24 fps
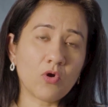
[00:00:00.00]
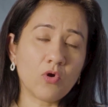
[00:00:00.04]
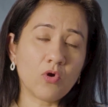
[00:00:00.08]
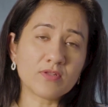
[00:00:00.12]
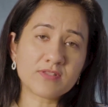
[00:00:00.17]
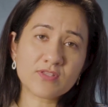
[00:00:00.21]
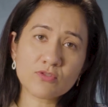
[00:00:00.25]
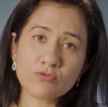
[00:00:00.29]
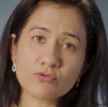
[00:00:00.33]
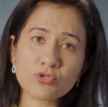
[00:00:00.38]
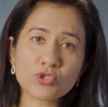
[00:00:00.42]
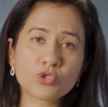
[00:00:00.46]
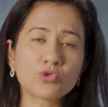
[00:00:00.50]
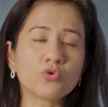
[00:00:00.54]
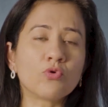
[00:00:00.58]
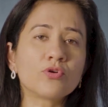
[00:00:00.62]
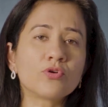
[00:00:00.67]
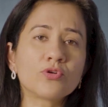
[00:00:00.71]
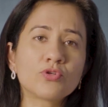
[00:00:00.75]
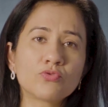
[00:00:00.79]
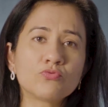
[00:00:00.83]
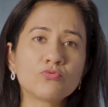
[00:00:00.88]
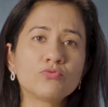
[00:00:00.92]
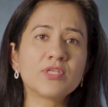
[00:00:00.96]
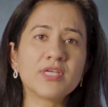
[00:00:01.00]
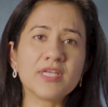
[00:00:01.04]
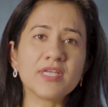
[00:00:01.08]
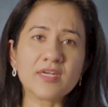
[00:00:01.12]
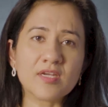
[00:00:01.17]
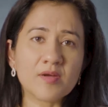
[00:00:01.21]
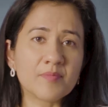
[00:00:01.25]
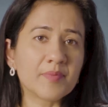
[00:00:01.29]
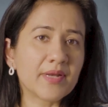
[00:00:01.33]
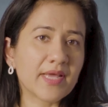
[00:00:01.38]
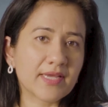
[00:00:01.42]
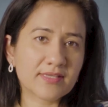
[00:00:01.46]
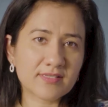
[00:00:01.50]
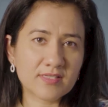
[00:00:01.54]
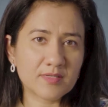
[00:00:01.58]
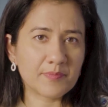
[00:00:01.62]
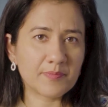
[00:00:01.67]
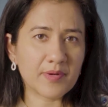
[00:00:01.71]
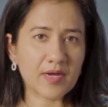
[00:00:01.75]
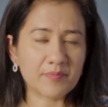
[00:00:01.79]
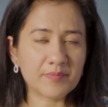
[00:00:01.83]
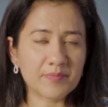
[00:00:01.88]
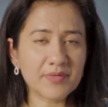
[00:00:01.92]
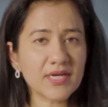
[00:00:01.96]
also shown the income tax
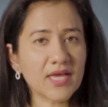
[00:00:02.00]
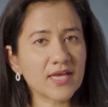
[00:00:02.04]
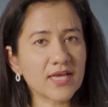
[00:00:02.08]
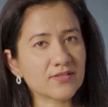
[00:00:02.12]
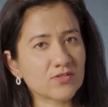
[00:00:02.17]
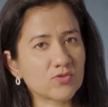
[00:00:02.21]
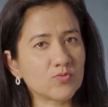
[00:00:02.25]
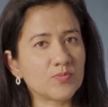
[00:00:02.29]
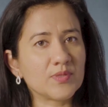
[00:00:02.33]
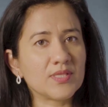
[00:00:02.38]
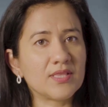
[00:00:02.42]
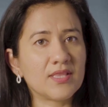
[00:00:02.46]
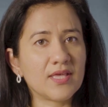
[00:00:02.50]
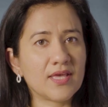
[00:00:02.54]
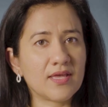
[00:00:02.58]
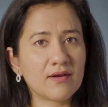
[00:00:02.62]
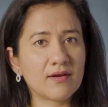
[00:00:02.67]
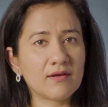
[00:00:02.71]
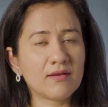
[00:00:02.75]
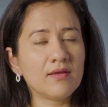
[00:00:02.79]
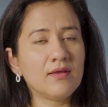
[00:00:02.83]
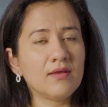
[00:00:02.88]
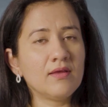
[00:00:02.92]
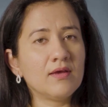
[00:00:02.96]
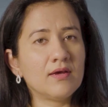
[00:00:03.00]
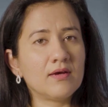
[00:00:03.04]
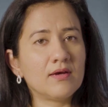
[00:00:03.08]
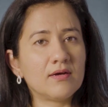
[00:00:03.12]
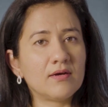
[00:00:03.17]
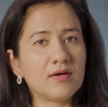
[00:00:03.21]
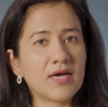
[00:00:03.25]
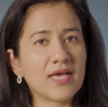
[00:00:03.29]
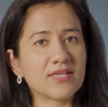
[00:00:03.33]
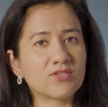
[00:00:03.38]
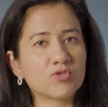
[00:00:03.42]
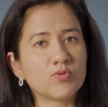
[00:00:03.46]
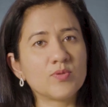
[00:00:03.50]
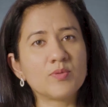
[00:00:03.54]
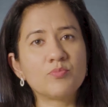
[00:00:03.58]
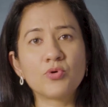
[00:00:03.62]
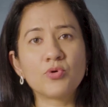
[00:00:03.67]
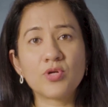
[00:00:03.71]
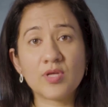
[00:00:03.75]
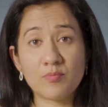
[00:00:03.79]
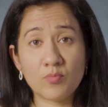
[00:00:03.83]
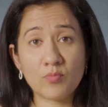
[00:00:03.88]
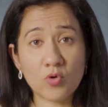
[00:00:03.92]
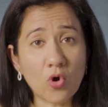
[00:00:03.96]
department has to be there uh, has to be
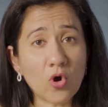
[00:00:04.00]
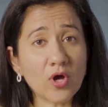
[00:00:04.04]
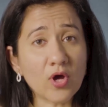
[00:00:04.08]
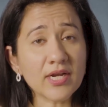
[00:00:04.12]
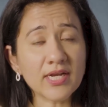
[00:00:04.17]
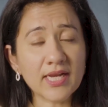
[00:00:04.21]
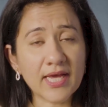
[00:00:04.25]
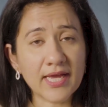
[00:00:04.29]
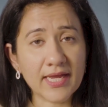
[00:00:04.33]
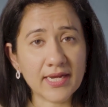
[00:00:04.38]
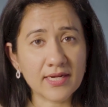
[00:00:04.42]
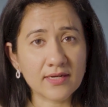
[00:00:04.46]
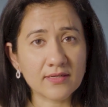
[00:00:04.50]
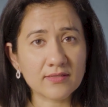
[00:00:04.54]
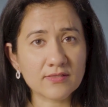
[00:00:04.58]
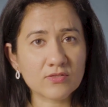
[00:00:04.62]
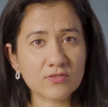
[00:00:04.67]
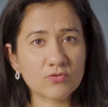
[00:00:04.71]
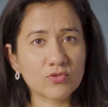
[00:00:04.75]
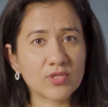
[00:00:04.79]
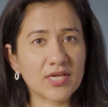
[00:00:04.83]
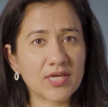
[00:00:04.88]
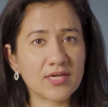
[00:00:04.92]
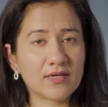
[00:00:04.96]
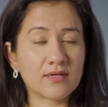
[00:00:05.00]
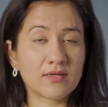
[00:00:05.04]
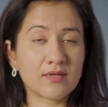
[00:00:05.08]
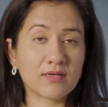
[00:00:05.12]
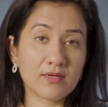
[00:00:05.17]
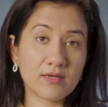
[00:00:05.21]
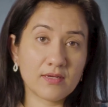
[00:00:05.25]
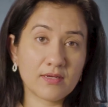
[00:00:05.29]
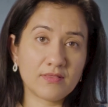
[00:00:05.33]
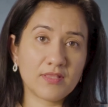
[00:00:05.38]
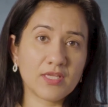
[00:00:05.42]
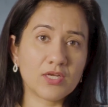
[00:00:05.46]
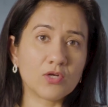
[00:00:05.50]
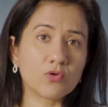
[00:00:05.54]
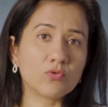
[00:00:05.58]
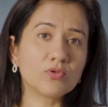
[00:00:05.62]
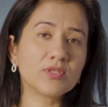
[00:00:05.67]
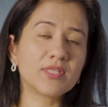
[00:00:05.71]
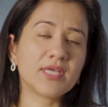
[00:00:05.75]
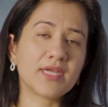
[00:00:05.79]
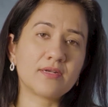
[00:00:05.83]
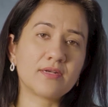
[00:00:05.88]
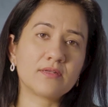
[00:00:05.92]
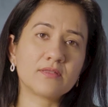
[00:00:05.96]
put up online so that uh, they know
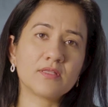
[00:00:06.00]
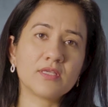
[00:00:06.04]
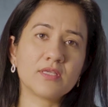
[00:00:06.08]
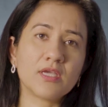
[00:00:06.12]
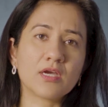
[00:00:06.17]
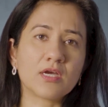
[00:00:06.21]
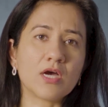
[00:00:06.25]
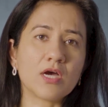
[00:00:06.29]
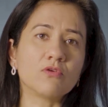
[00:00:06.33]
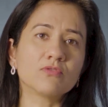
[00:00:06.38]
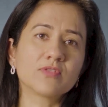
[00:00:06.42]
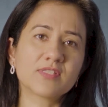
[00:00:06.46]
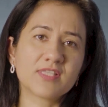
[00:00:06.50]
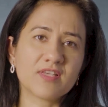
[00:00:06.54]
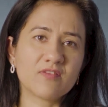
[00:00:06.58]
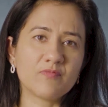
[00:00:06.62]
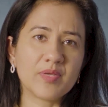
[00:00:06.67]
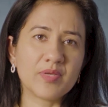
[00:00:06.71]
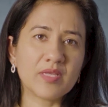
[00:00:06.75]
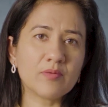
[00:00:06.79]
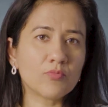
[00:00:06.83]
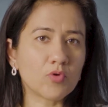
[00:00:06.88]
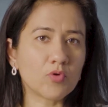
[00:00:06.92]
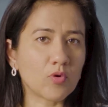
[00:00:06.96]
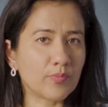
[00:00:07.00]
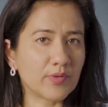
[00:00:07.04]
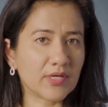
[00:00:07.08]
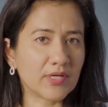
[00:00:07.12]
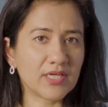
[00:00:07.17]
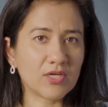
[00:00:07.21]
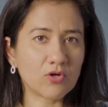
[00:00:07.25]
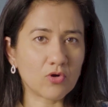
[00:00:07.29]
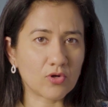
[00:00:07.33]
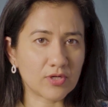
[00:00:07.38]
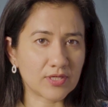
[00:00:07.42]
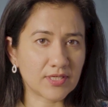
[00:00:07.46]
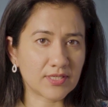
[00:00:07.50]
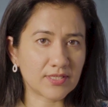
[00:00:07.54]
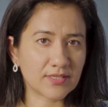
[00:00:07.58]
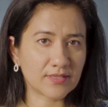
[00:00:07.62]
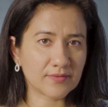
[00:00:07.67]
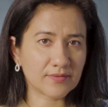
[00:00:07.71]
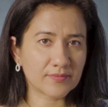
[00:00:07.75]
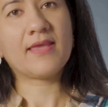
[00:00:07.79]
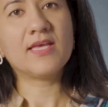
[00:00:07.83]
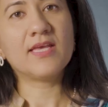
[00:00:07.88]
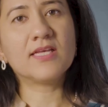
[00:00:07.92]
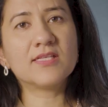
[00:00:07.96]
that the accounts have been properly audited
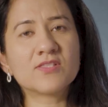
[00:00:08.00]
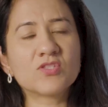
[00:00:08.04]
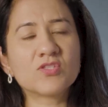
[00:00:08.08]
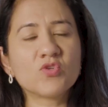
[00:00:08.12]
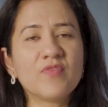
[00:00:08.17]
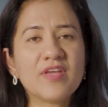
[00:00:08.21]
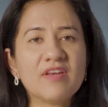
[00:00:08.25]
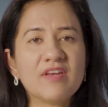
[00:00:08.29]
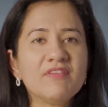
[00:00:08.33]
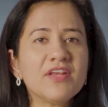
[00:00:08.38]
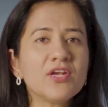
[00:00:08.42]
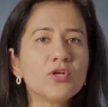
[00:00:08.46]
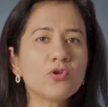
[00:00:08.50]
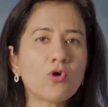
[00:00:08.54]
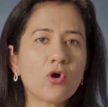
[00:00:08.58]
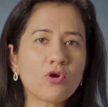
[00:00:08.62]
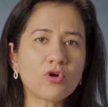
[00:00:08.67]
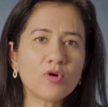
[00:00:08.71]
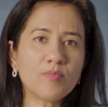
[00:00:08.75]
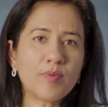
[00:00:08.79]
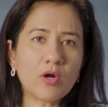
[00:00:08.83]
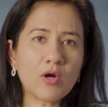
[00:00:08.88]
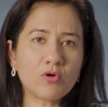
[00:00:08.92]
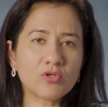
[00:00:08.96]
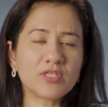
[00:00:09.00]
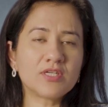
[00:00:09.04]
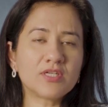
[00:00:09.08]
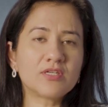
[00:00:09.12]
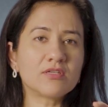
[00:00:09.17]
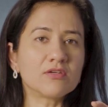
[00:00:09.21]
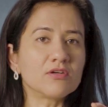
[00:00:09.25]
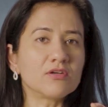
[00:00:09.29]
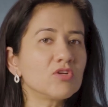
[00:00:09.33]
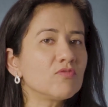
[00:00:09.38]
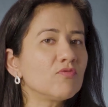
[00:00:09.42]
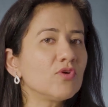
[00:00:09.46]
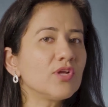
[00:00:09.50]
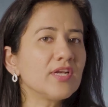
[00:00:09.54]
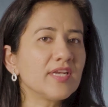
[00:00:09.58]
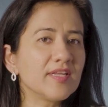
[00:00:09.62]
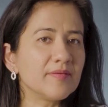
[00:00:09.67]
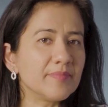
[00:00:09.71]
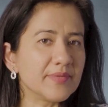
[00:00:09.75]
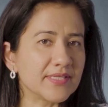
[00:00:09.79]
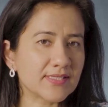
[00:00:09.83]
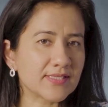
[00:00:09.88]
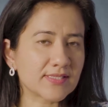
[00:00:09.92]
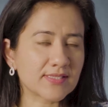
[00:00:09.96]
so when we talk about the turnover
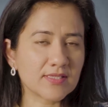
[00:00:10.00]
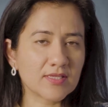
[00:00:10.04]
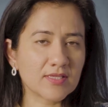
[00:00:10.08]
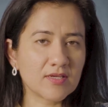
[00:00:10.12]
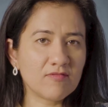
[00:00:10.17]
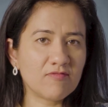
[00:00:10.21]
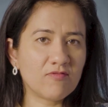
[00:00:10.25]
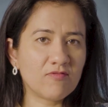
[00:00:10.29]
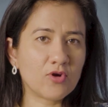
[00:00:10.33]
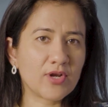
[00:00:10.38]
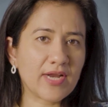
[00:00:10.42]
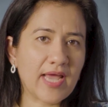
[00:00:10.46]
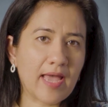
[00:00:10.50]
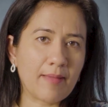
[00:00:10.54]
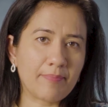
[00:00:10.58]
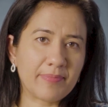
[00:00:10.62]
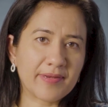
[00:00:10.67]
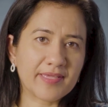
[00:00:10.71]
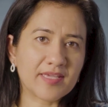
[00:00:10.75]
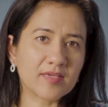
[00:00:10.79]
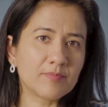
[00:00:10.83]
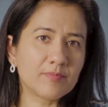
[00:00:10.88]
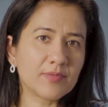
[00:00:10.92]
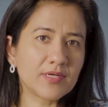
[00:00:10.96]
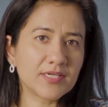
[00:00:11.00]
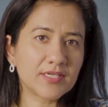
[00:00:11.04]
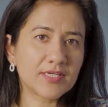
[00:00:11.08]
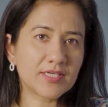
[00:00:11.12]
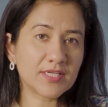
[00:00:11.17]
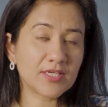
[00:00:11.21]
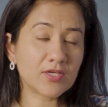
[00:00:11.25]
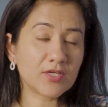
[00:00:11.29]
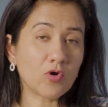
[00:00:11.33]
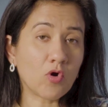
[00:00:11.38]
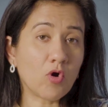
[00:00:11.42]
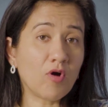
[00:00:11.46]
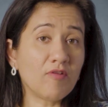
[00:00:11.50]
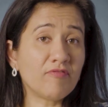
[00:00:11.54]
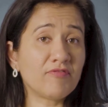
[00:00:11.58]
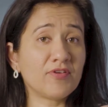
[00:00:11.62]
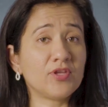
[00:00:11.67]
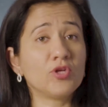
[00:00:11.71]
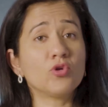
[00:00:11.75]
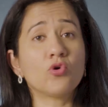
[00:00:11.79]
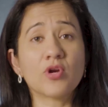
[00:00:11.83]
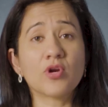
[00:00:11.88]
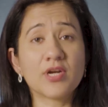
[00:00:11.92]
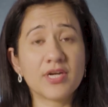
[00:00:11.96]
limits for applicability of
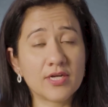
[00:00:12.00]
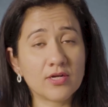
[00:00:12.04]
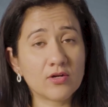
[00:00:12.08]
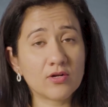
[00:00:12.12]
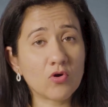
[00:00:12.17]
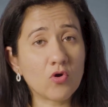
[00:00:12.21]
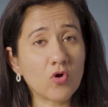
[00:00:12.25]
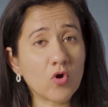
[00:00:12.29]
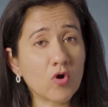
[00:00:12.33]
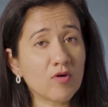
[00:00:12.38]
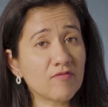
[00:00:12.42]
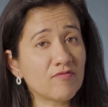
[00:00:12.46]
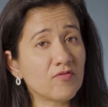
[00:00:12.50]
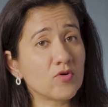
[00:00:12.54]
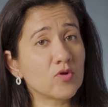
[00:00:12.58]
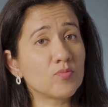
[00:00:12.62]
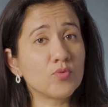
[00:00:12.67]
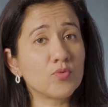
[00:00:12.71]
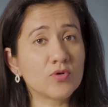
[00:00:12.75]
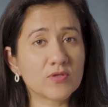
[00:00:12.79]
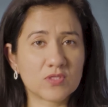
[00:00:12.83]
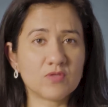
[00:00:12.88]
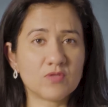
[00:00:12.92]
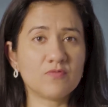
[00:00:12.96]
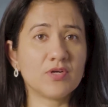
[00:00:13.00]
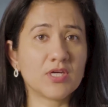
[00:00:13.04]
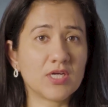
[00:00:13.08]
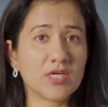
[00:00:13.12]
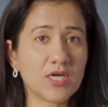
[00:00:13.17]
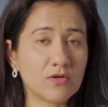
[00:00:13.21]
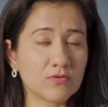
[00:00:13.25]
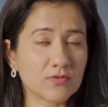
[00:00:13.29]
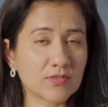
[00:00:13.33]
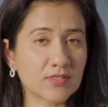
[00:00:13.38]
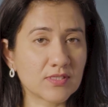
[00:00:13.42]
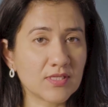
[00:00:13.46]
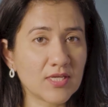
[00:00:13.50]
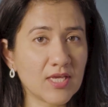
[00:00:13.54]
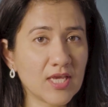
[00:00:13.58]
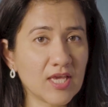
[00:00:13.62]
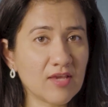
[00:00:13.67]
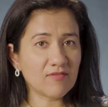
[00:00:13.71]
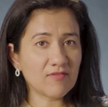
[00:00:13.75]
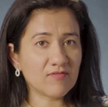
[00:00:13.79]
an audit or for books of accounts,